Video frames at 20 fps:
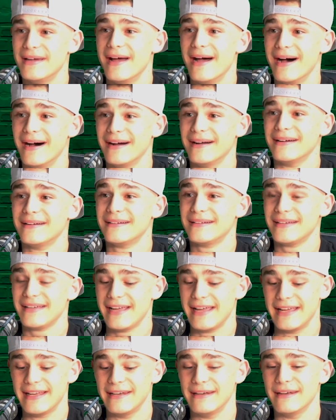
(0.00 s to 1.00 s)
Yeah,
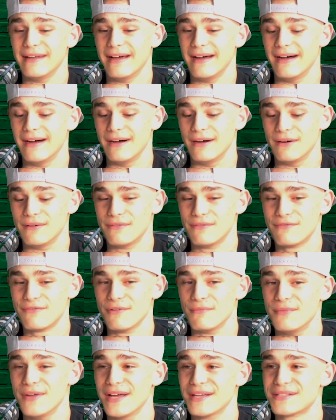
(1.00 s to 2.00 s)
in
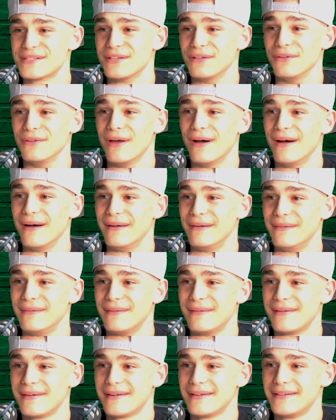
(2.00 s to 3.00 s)
From Dusk Till Dawn.
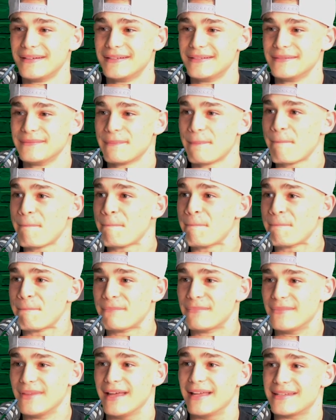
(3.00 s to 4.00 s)

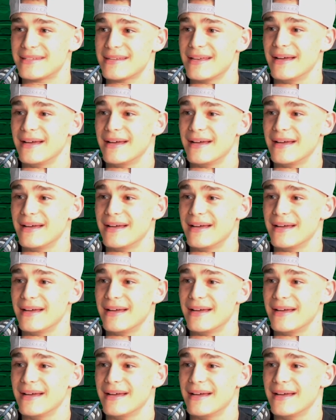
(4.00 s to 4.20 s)
That's